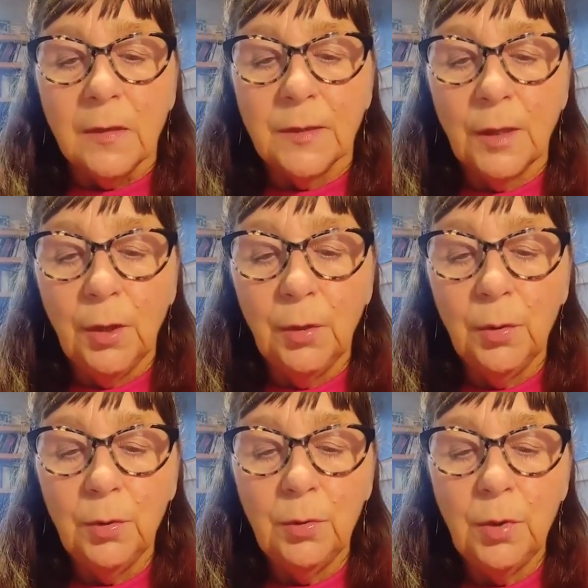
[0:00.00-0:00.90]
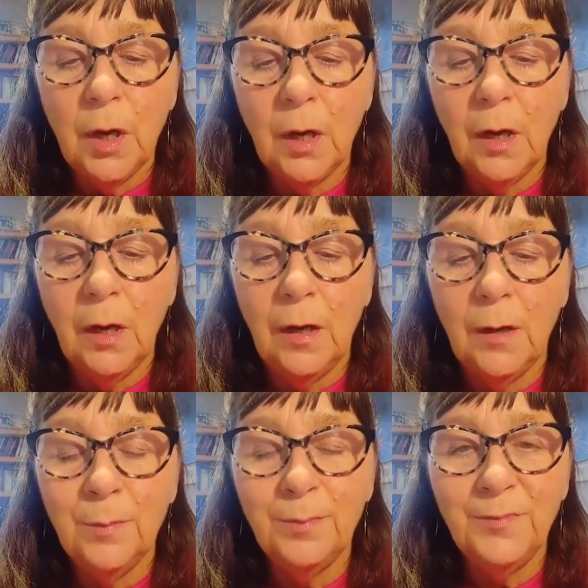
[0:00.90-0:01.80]
So
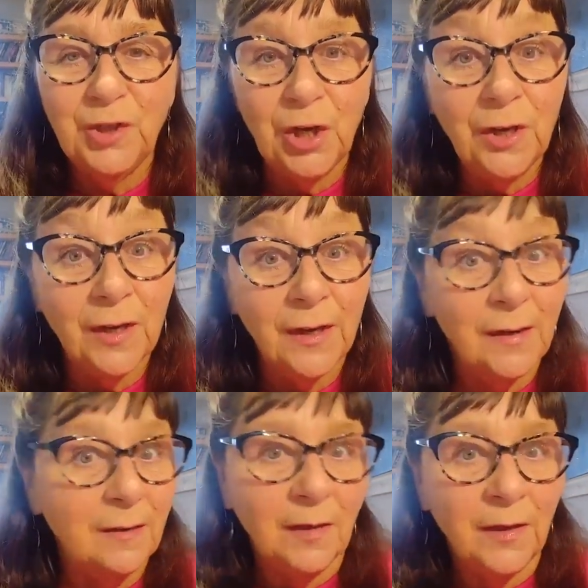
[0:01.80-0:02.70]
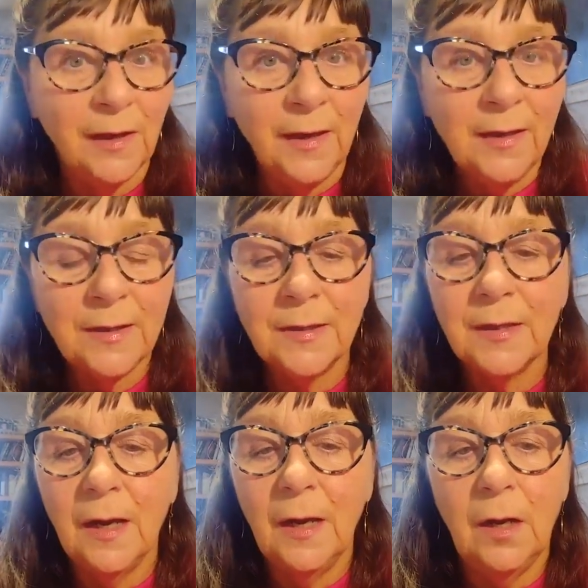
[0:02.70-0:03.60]
journaling, I guess,
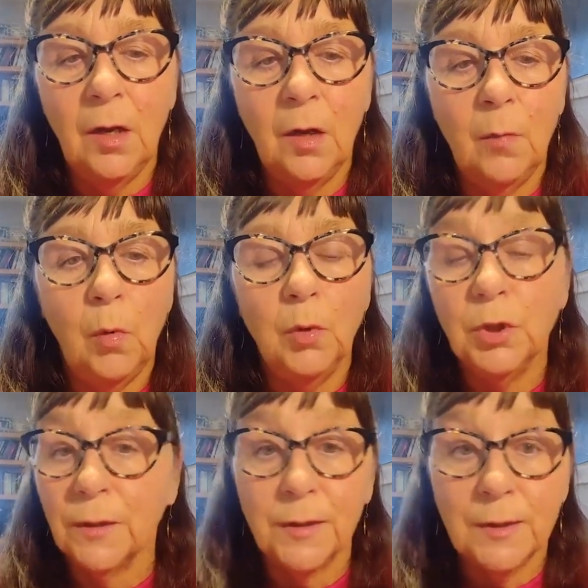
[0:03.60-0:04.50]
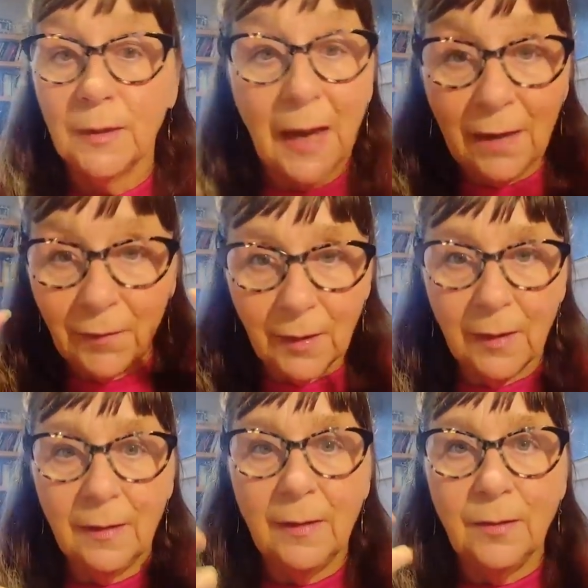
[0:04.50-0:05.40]
or just having
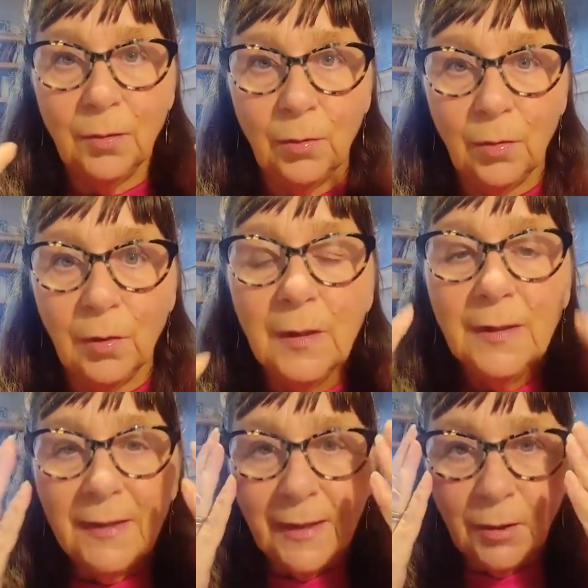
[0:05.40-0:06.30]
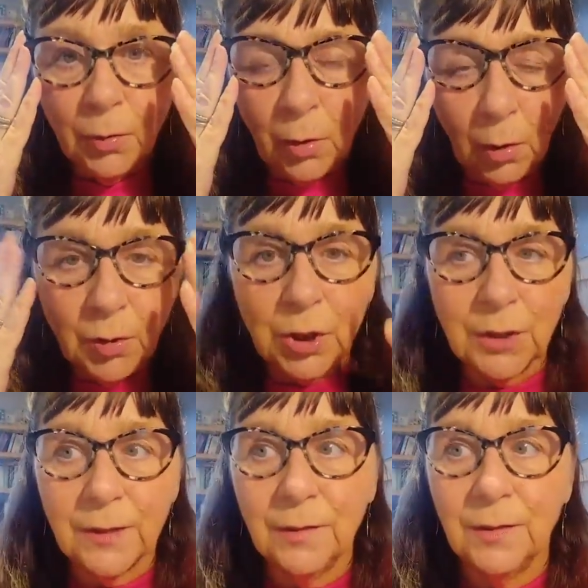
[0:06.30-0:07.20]
it in your
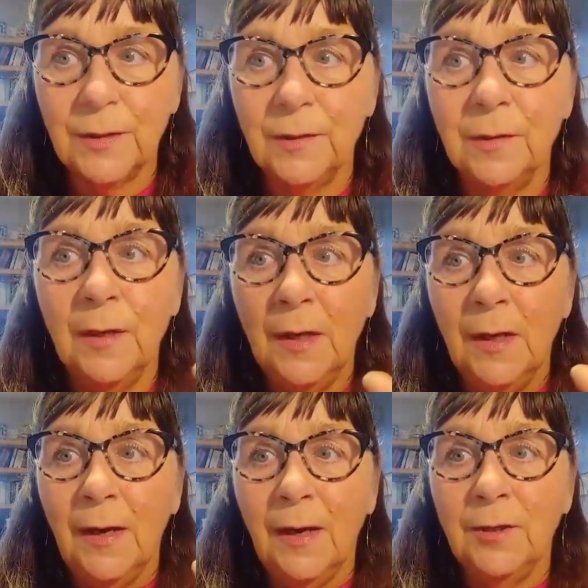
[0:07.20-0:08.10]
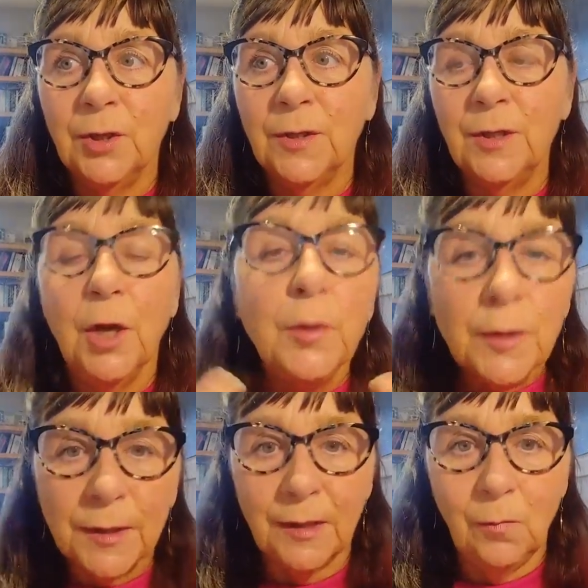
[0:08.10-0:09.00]
consciousness and just
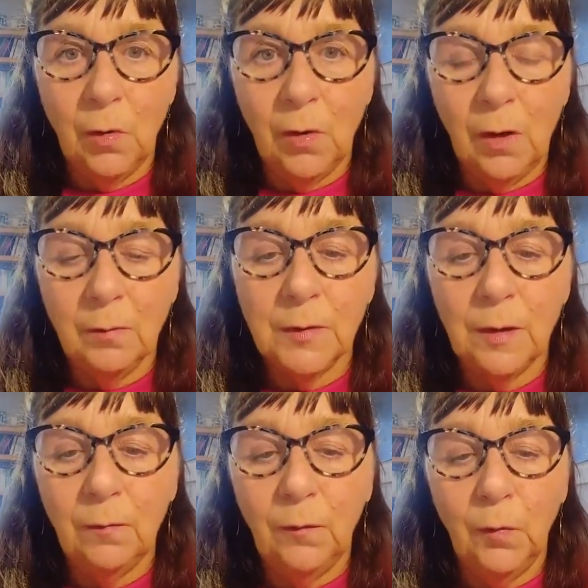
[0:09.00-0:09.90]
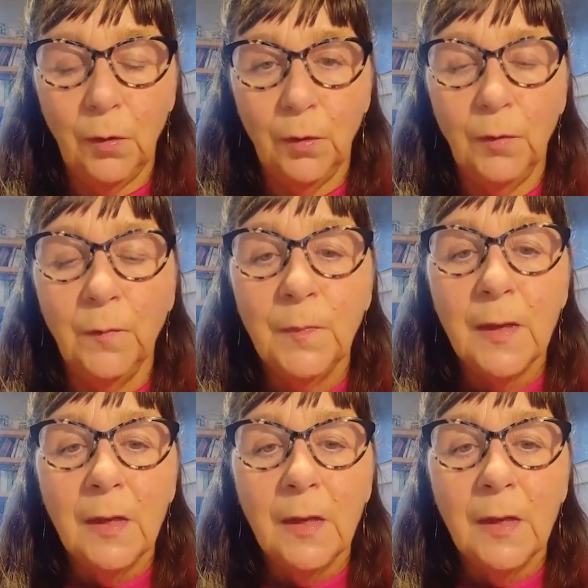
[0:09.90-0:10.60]
noticing what comes up for you.